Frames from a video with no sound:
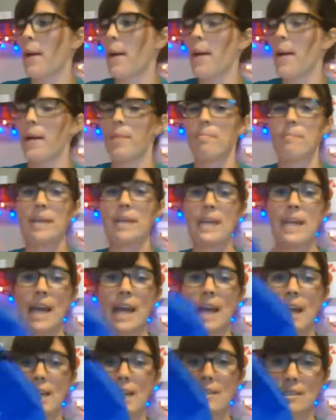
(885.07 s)

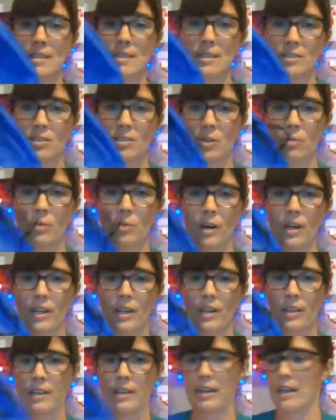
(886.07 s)
mini-8s to work.
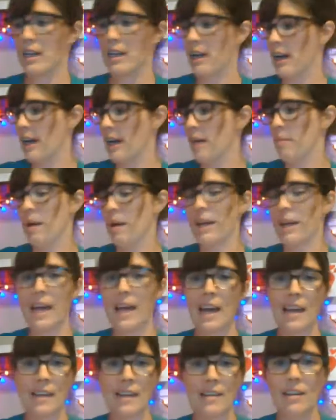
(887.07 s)

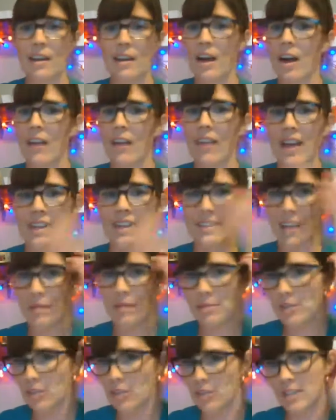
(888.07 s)
Again, a lot of times it
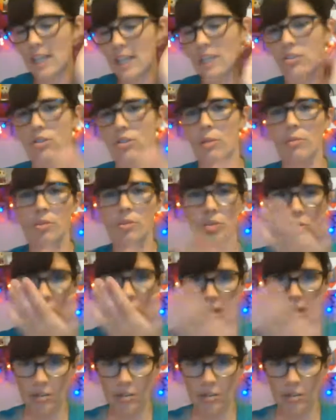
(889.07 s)
just takes troubleshooting.